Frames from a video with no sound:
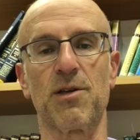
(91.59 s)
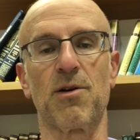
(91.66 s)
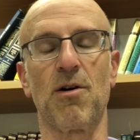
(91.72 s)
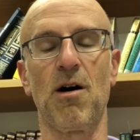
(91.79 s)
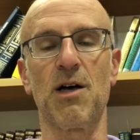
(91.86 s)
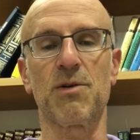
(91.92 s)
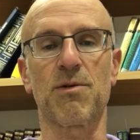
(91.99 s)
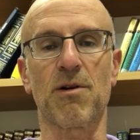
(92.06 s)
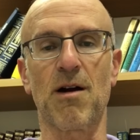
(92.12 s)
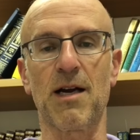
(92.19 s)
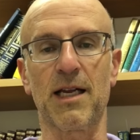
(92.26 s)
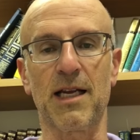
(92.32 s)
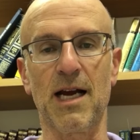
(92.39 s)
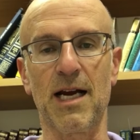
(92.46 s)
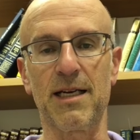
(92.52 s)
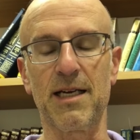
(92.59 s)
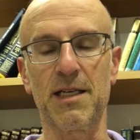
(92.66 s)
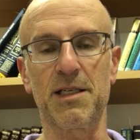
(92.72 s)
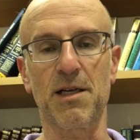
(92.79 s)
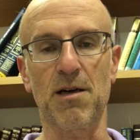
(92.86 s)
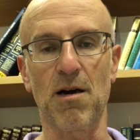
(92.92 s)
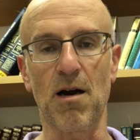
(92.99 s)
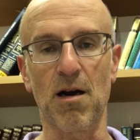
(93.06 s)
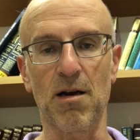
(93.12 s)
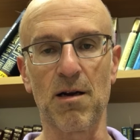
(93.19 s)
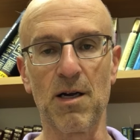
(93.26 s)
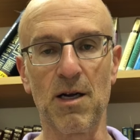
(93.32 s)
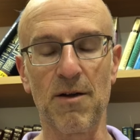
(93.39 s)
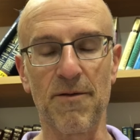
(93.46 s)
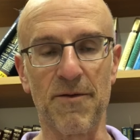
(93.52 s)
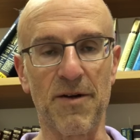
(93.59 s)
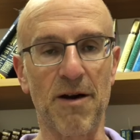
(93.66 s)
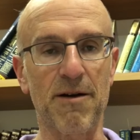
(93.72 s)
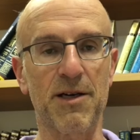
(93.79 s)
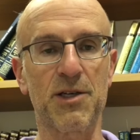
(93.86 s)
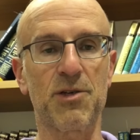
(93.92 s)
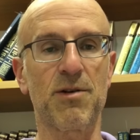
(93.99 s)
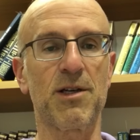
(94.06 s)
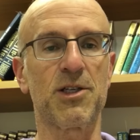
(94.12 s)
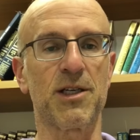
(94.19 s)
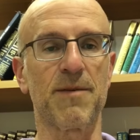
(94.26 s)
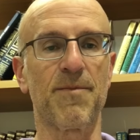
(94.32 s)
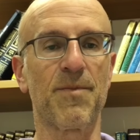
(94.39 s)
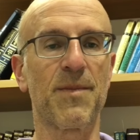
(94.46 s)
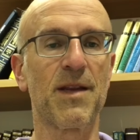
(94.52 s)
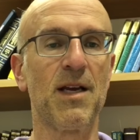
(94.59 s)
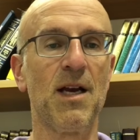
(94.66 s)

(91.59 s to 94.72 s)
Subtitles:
The laws regarding yayin nesech are very stringent.